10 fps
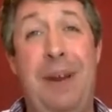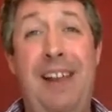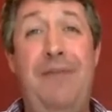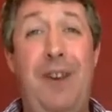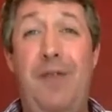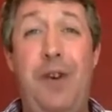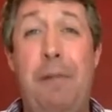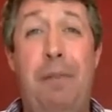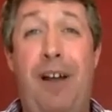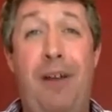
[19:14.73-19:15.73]
even if you
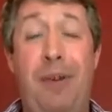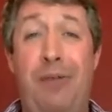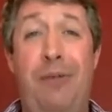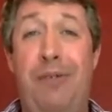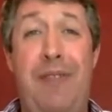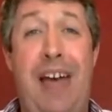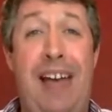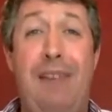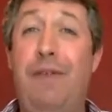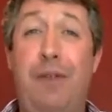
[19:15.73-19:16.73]
comply with all of
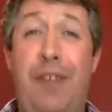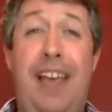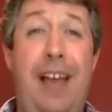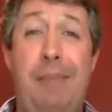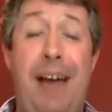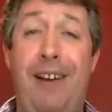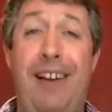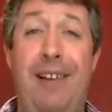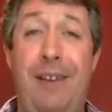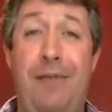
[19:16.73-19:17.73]
that, if you're thinking about,
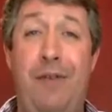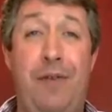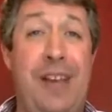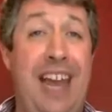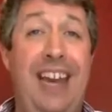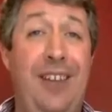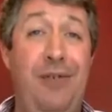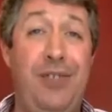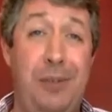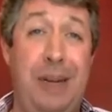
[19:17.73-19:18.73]
if you're forgetting
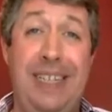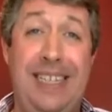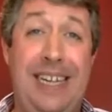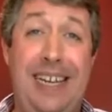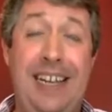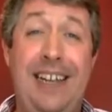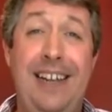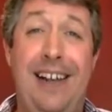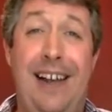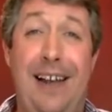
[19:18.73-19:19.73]
usability,
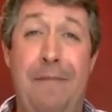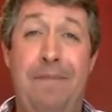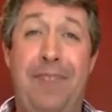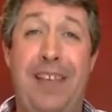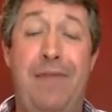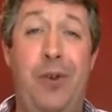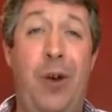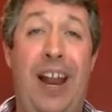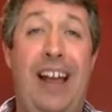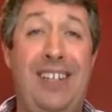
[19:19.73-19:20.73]
if you're
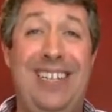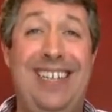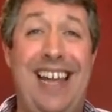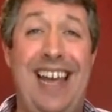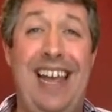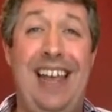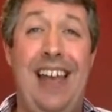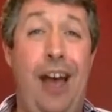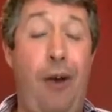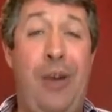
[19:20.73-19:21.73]
not actually saying,
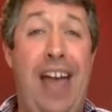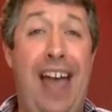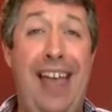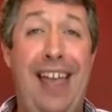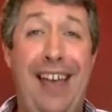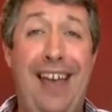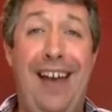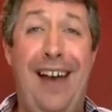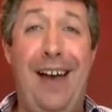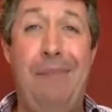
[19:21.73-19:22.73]
okay,
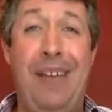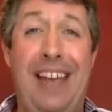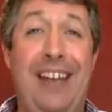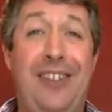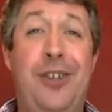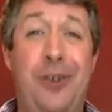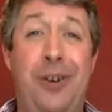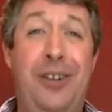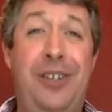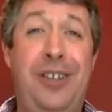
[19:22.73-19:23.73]
it's
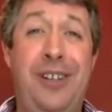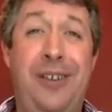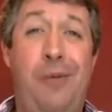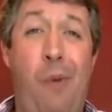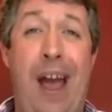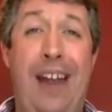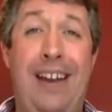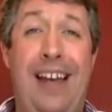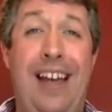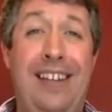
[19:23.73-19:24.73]
good
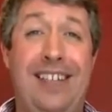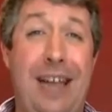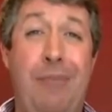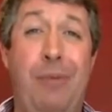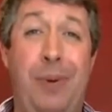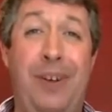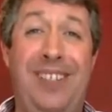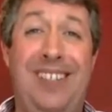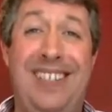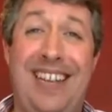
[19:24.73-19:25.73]
when a disabled
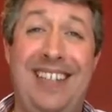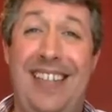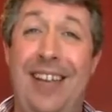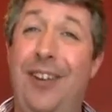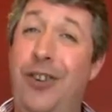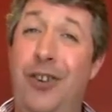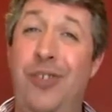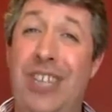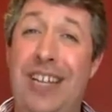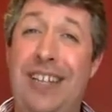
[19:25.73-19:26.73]
person says they can
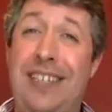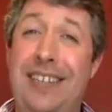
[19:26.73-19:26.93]
use it,